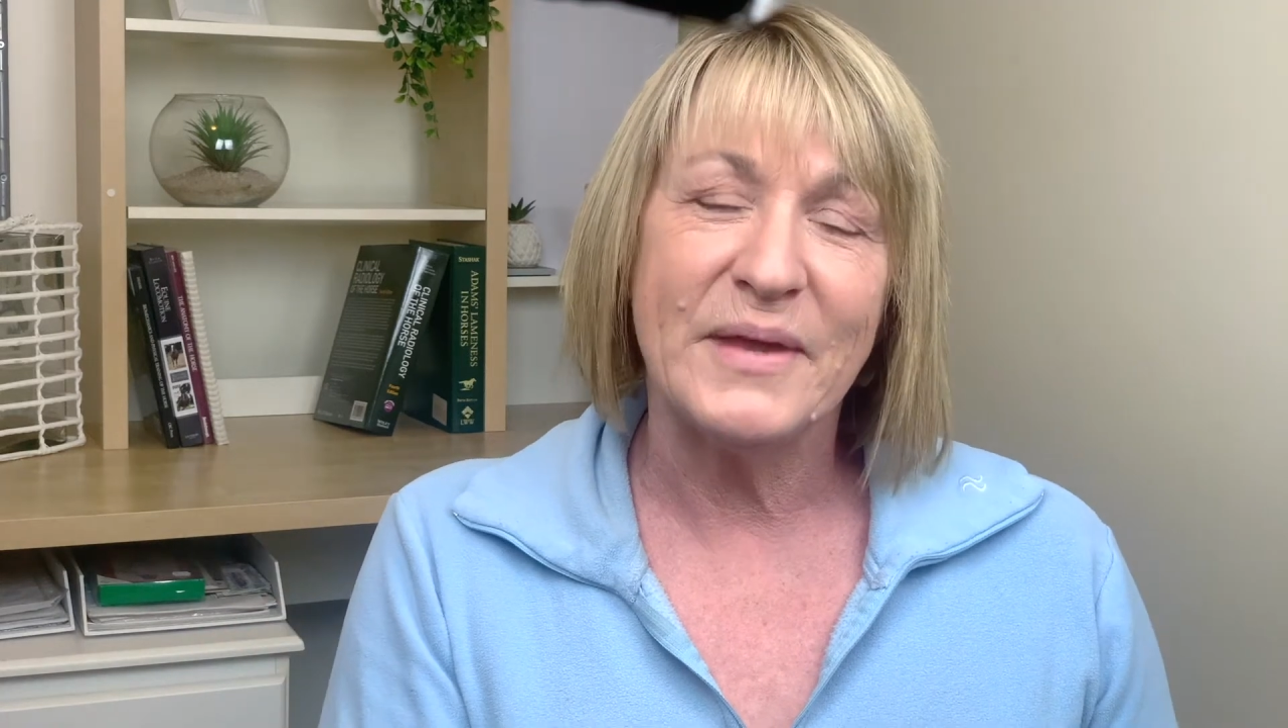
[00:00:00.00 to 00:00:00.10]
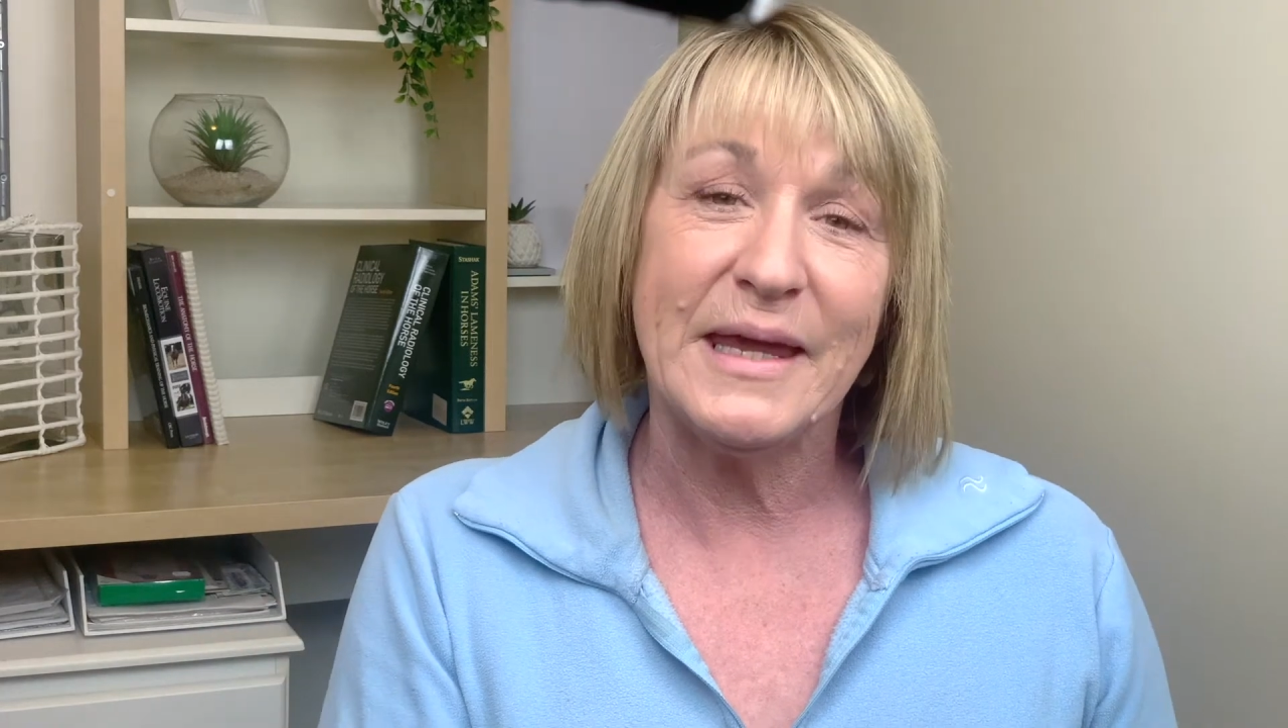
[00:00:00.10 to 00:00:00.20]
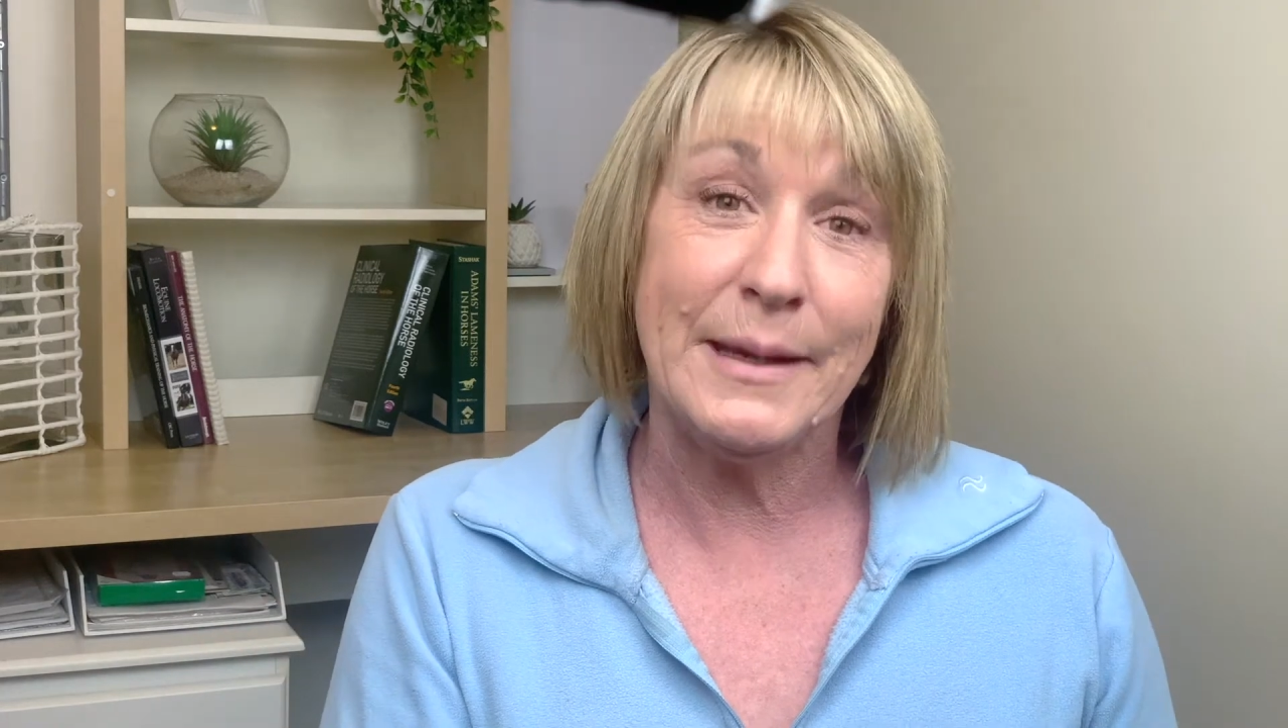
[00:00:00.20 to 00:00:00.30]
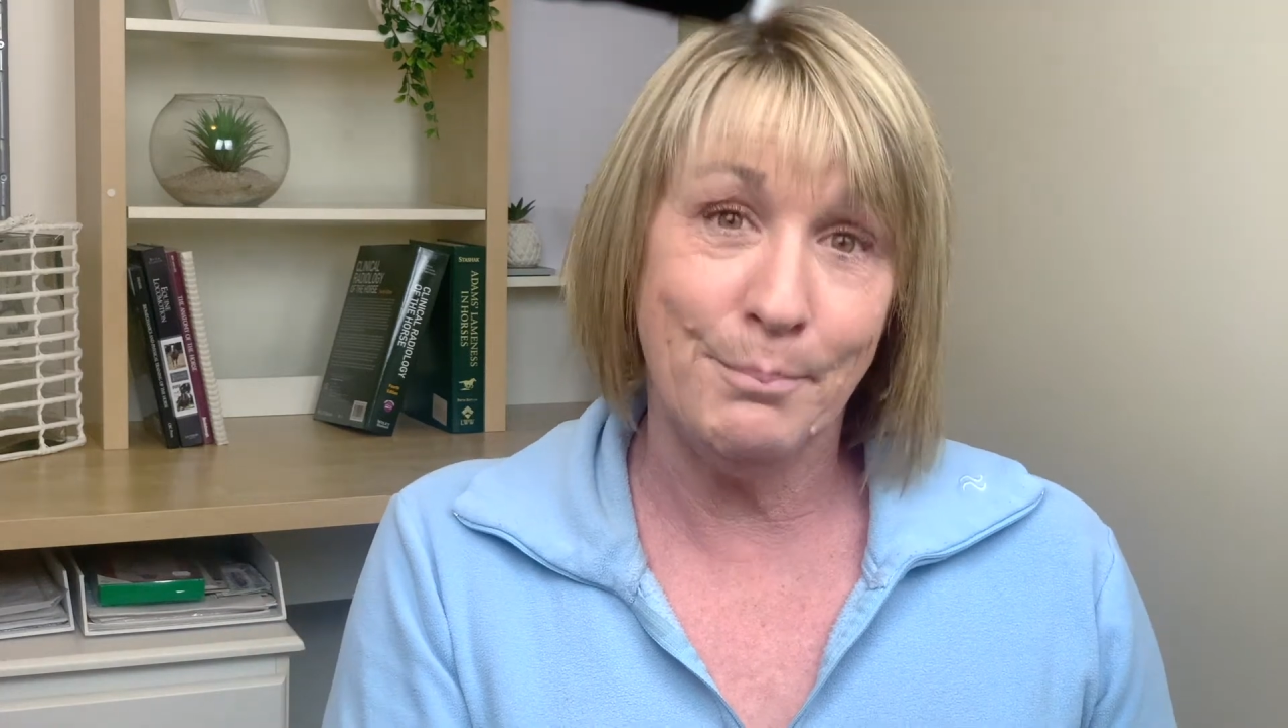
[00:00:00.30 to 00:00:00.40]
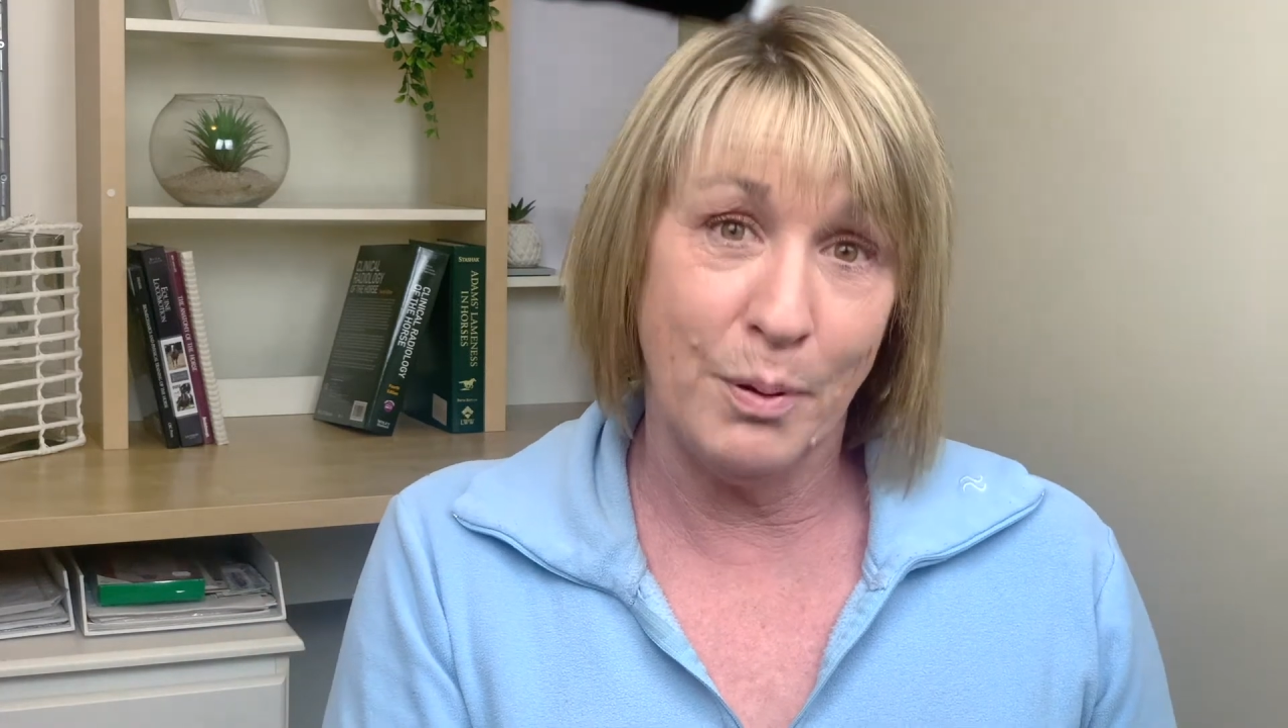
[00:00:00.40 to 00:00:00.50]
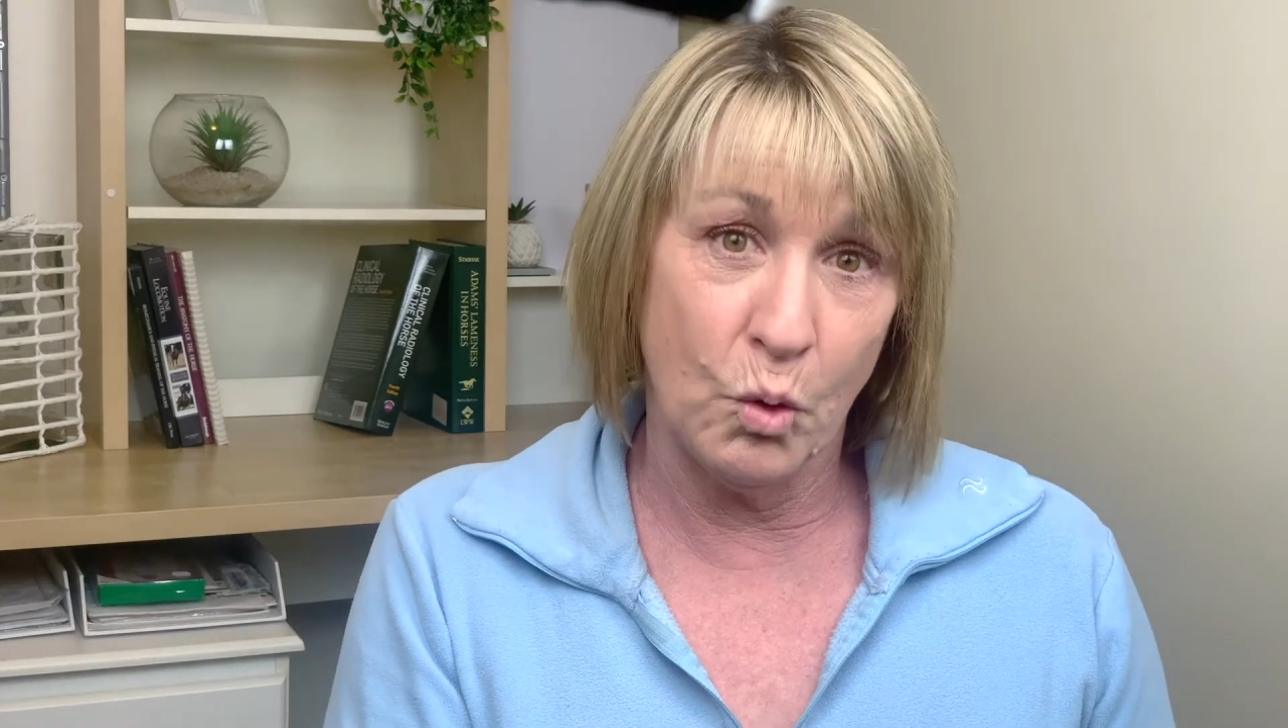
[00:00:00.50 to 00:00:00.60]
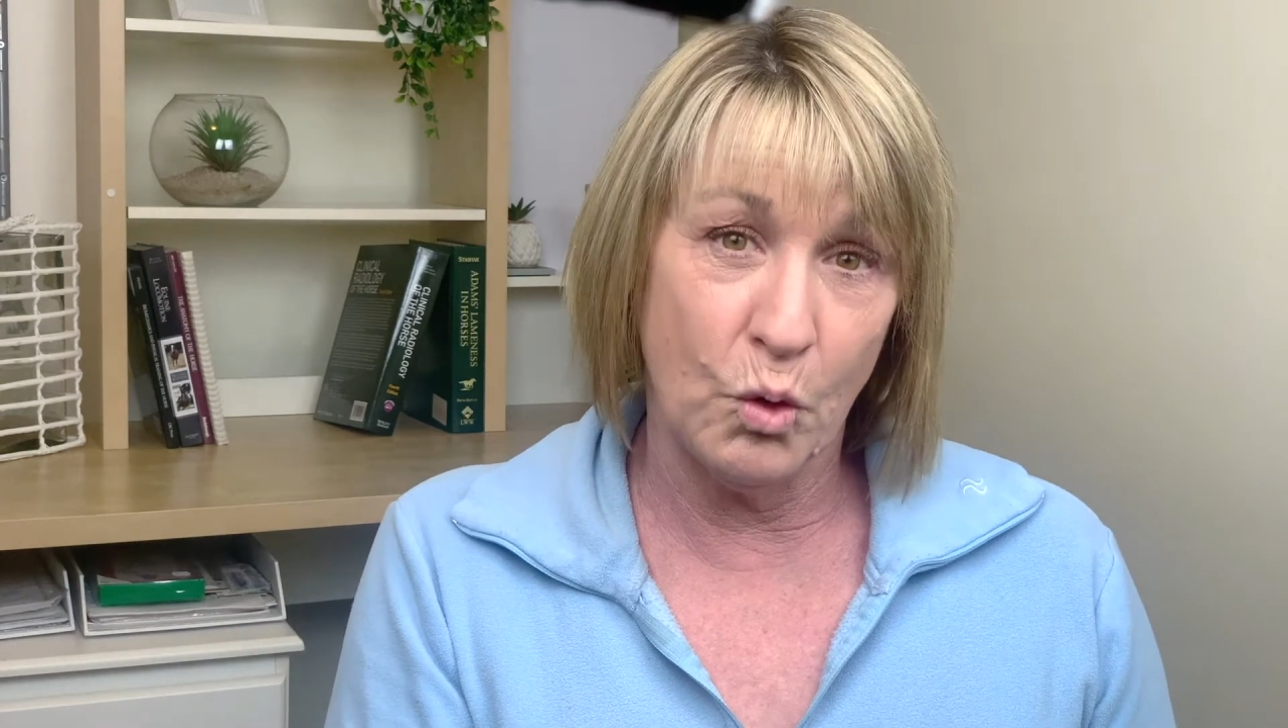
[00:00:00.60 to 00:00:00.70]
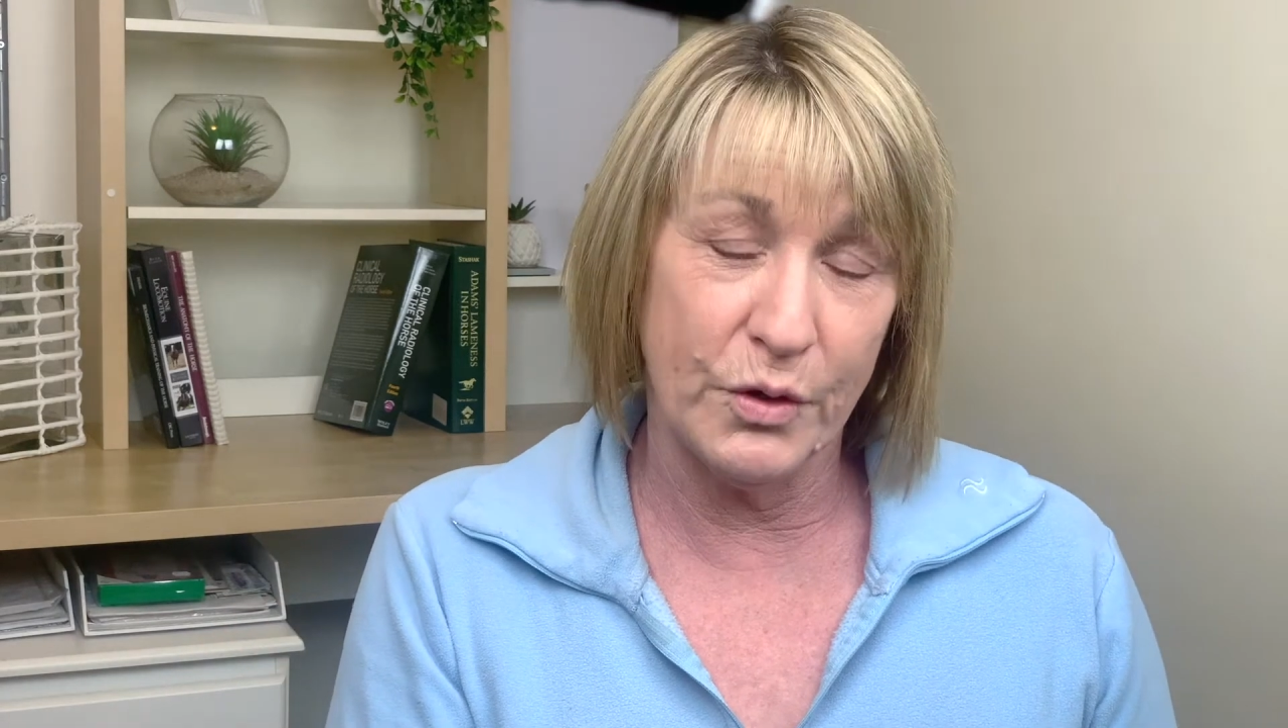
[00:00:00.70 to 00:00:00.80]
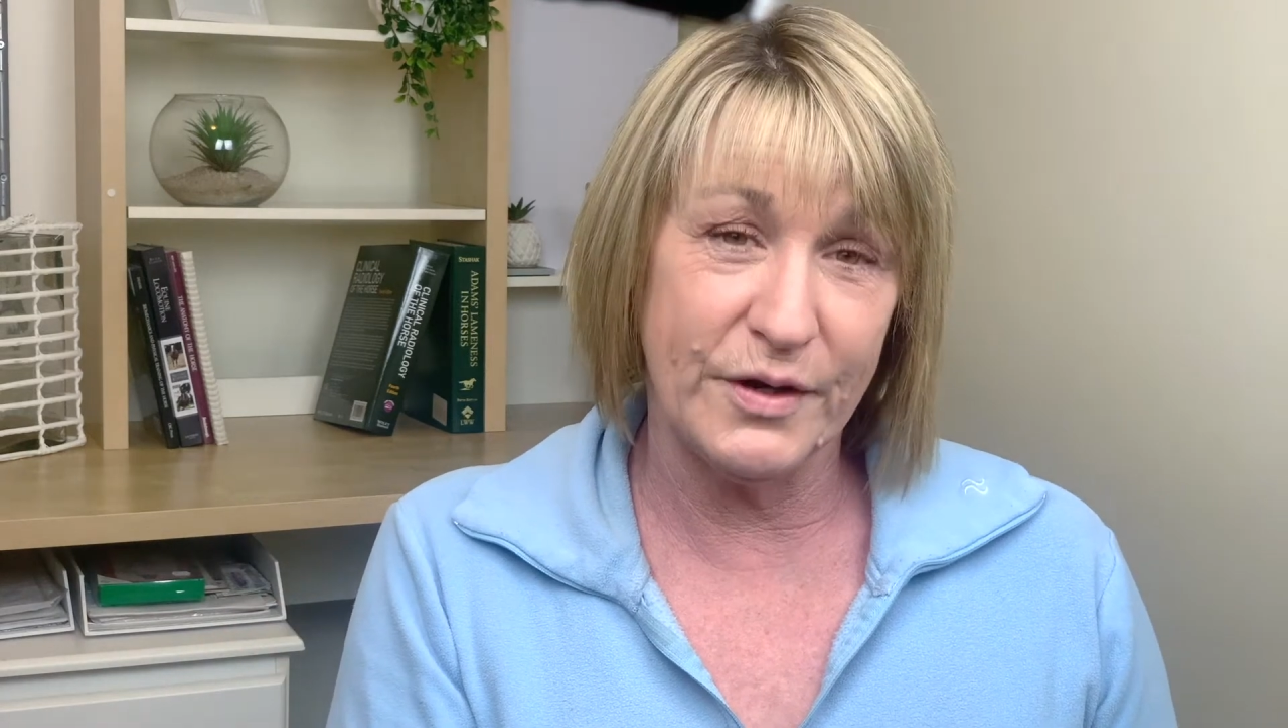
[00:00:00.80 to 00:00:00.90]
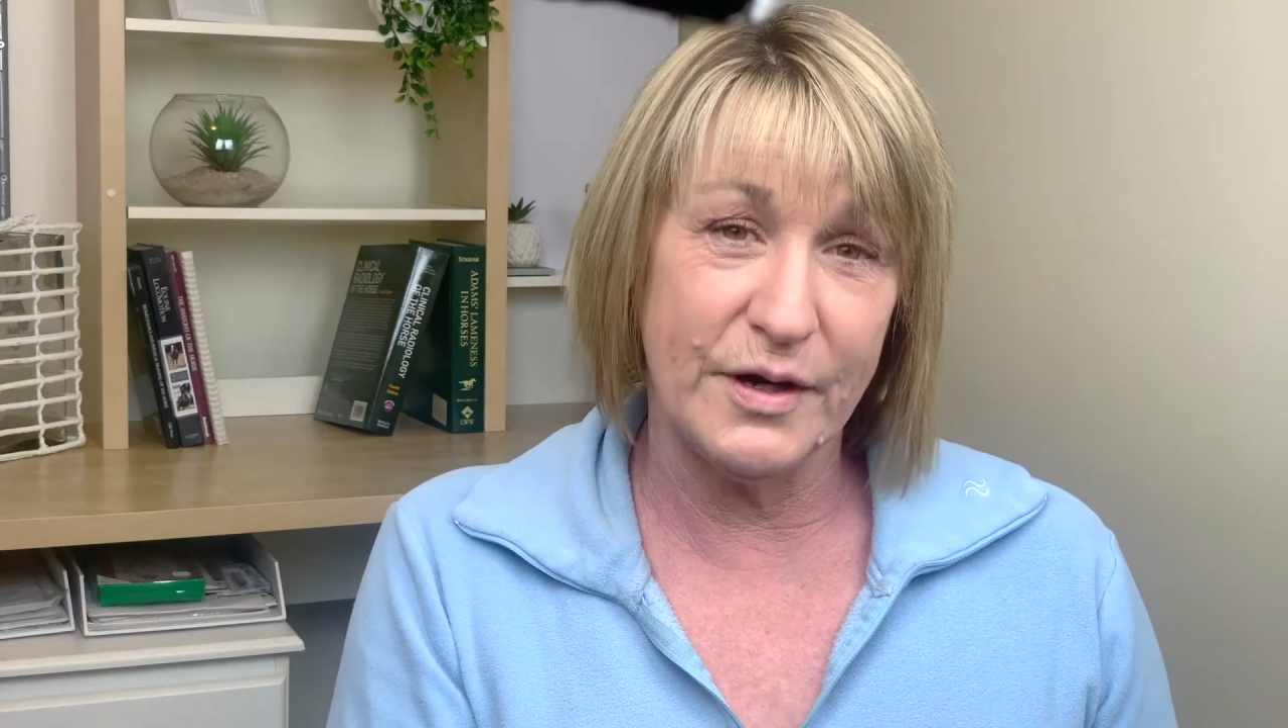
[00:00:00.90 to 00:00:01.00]

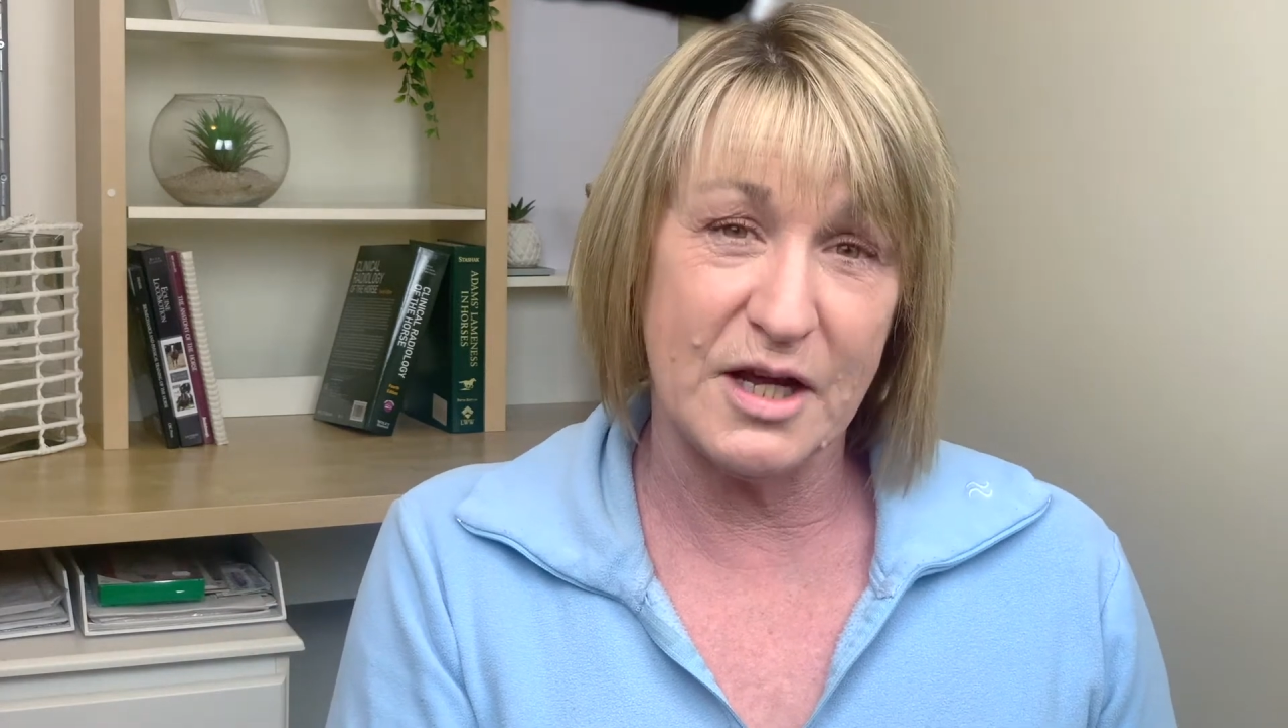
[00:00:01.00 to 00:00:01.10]
important